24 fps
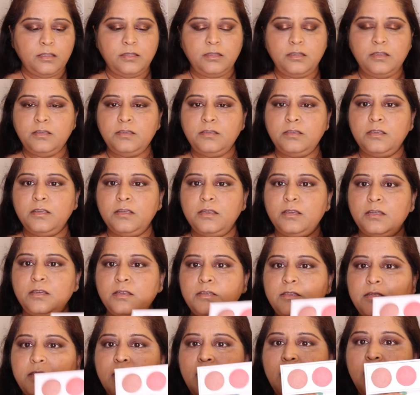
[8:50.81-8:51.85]
this
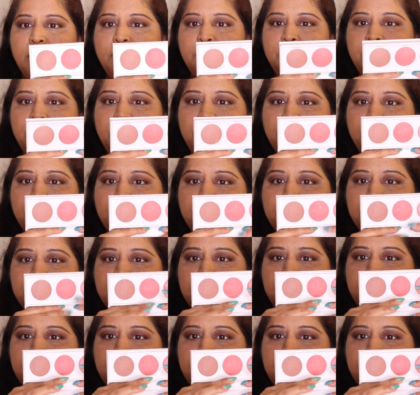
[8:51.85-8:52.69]
is how it looks,